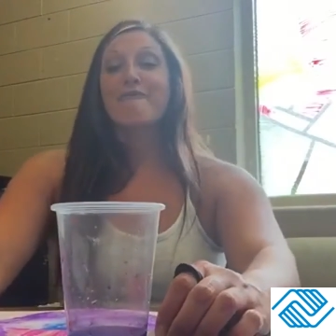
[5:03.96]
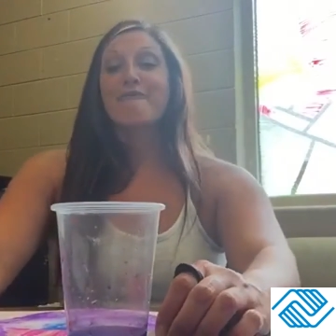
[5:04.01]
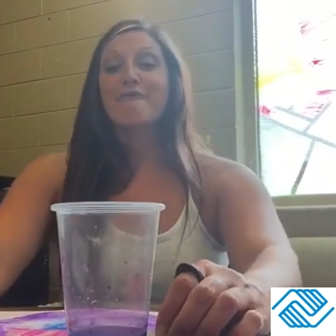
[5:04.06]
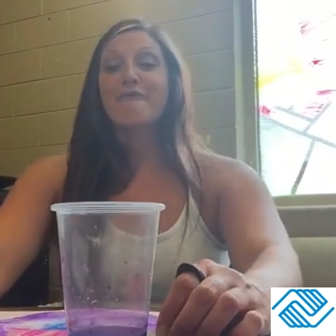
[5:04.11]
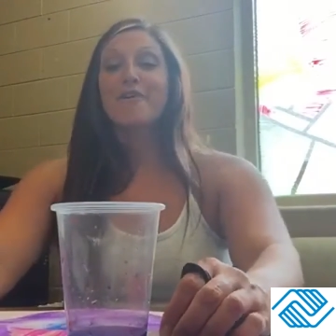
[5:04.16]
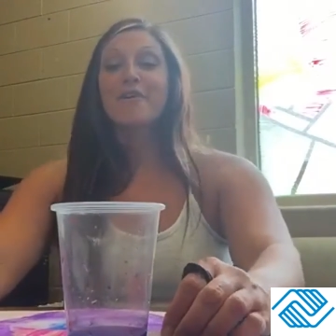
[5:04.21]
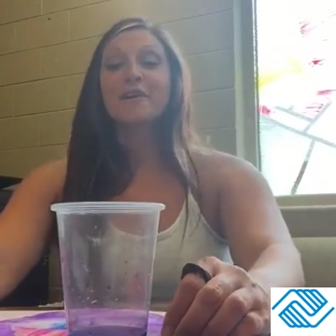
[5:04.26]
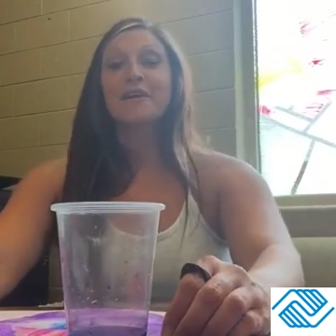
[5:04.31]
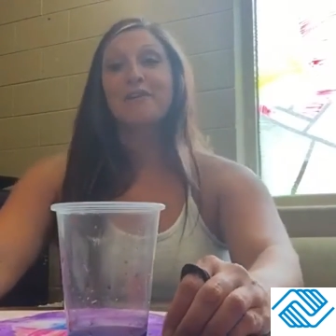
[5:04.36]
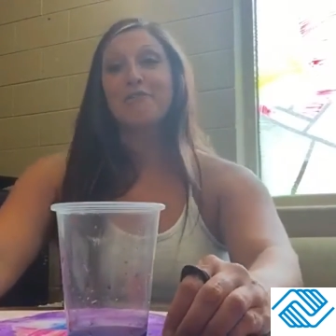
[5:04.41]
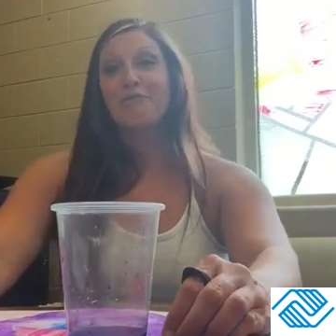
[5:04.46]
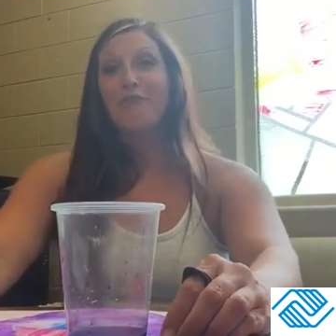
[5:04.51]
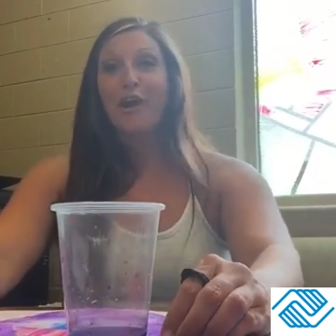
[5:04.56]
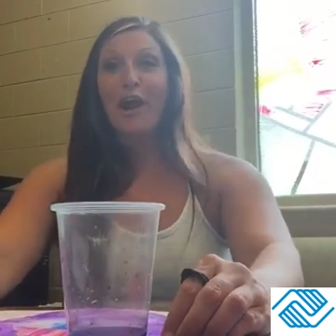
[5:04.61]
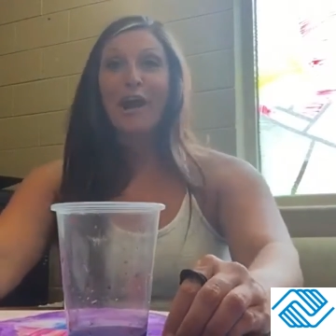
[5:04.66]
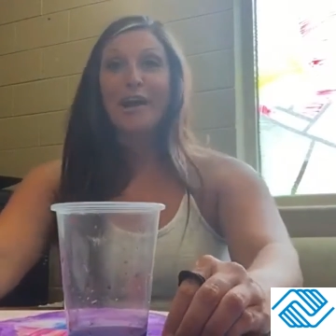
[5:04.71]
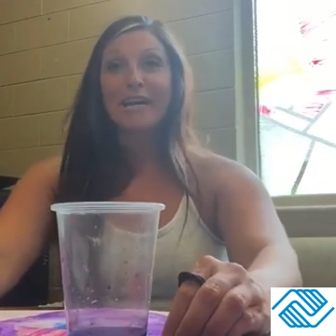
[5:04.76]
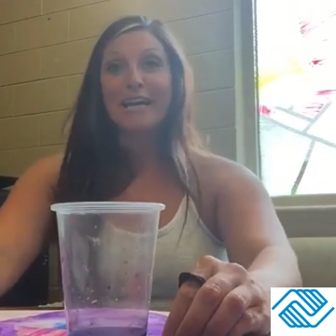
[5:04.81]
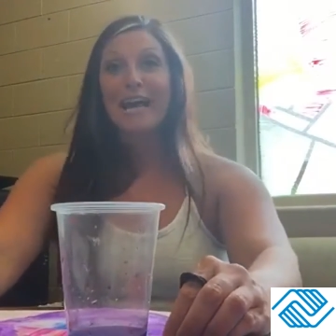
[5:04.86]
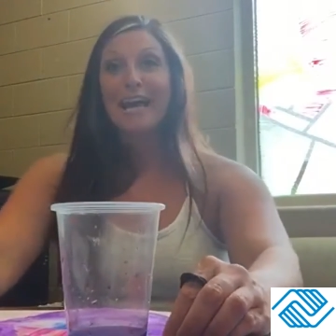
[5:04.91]
Funky
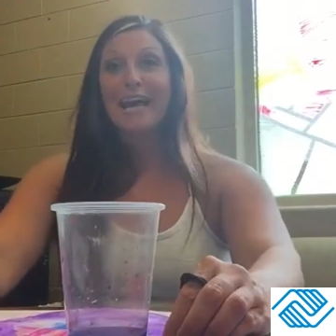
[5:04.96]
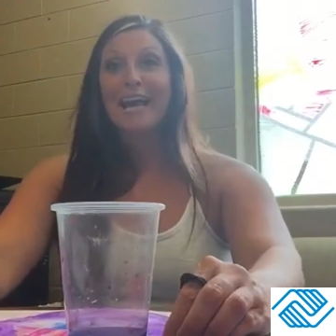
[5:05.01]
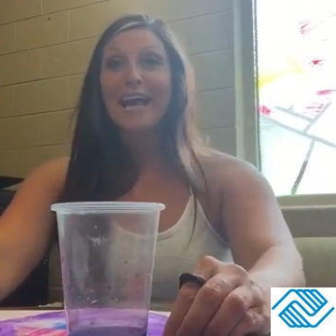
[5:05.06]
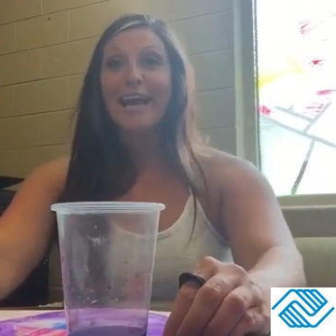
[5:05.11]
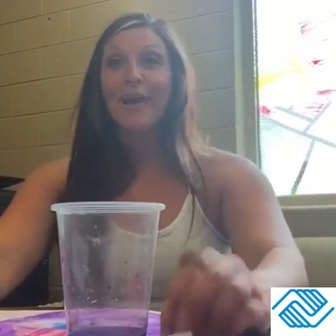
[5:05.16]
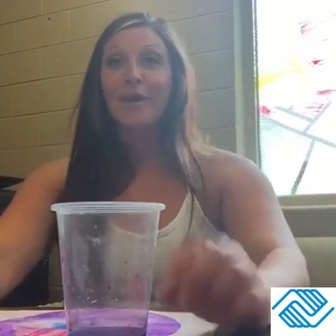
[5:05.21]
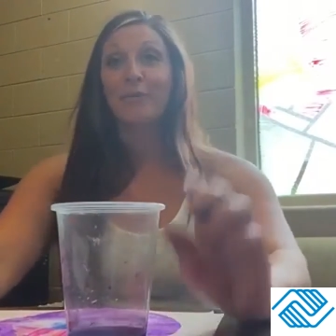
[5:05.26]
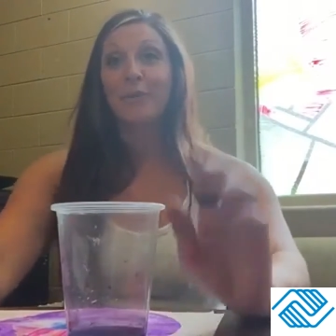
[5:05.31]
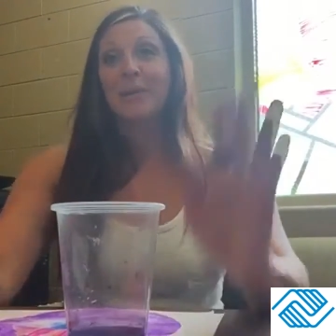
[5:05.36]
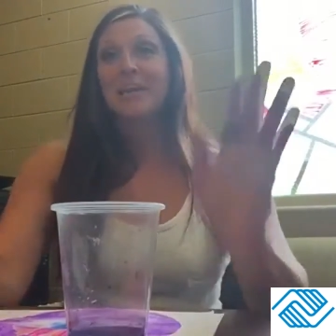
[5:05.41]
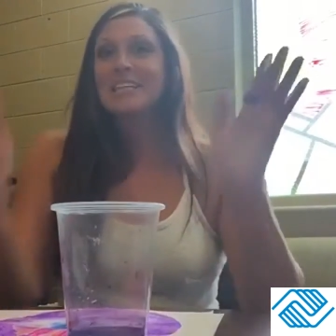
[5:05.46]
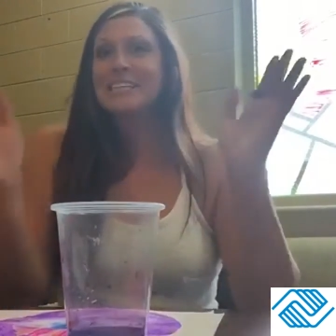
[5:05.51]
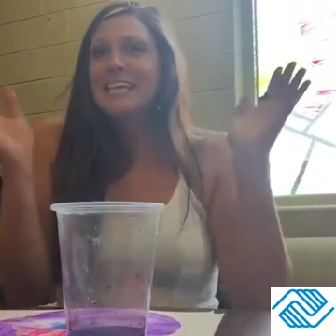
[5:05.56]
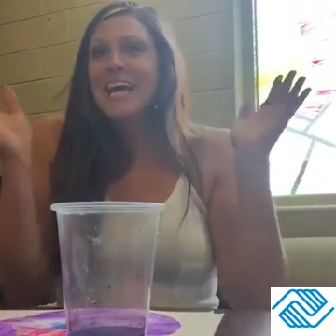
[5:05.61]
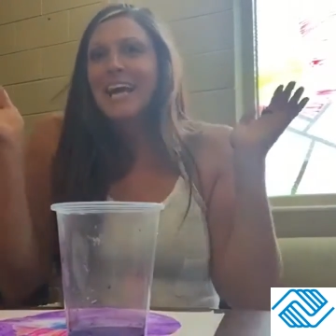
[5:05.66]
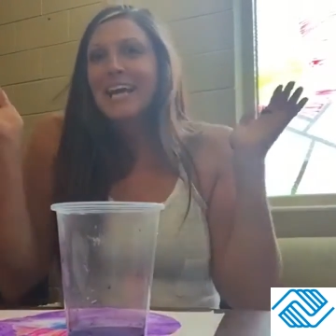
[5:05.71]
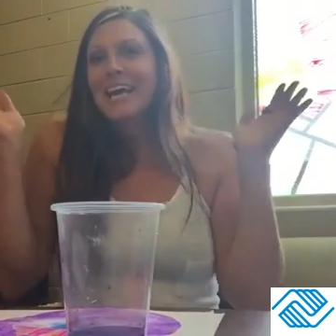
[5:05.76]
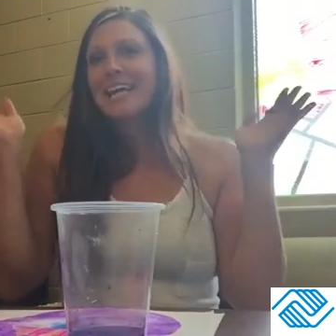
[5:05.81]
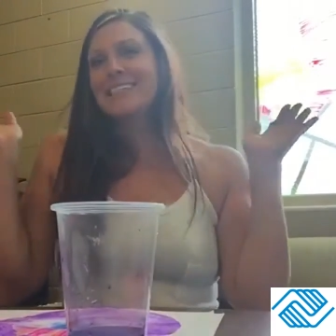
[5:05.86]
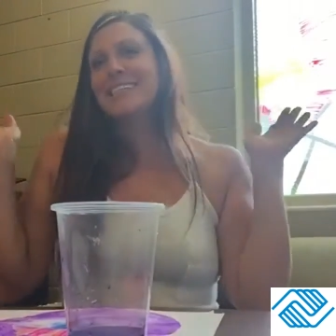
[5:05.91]
Friday and we can
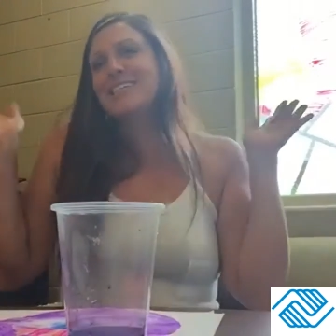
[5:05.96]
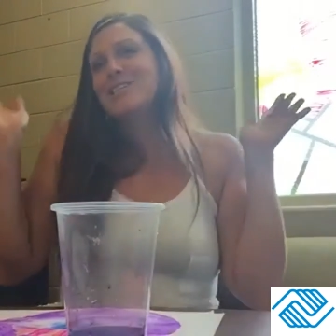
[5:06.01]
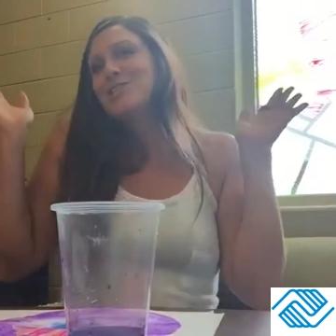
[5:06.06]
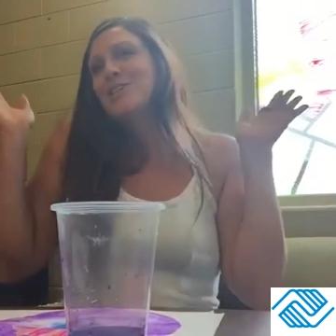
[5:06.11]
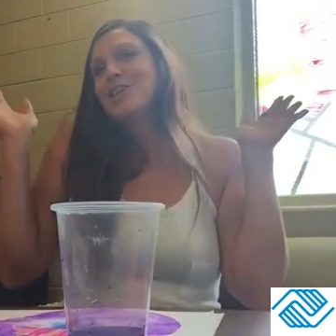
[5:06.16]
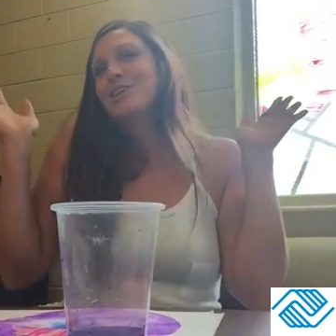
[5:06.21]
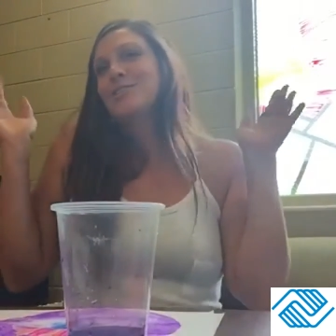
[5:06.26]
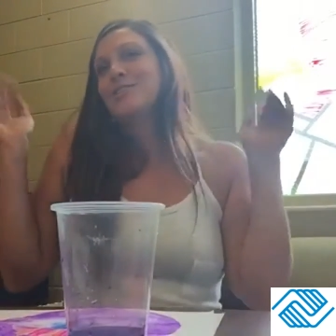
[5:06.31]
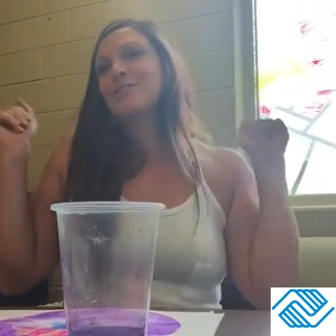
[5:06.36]
tie-dye t-shirts